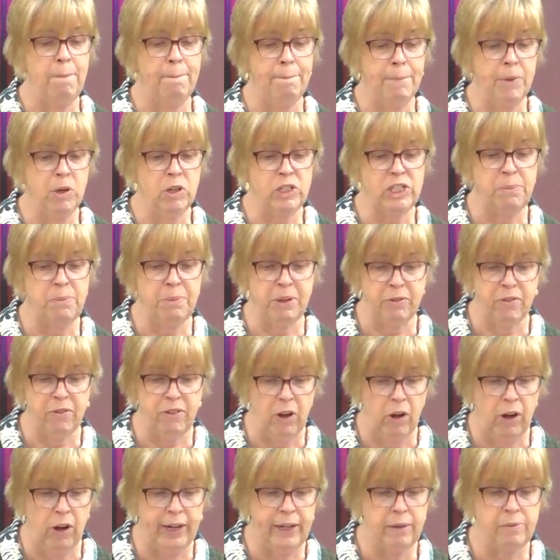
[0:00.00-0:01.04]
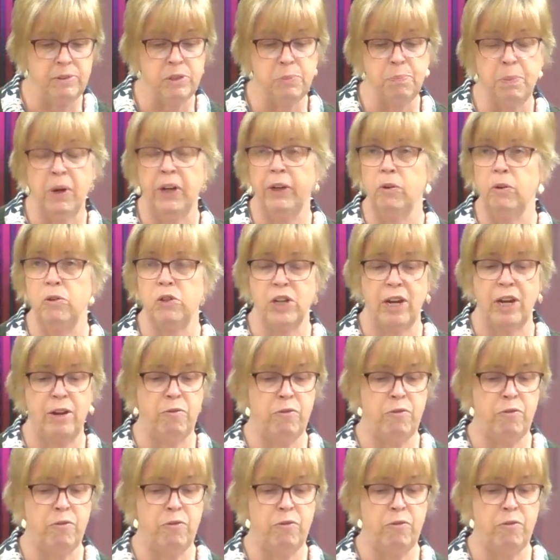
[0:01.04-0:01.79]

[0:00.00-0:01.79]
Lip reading: Marty McFly, it was Michael J.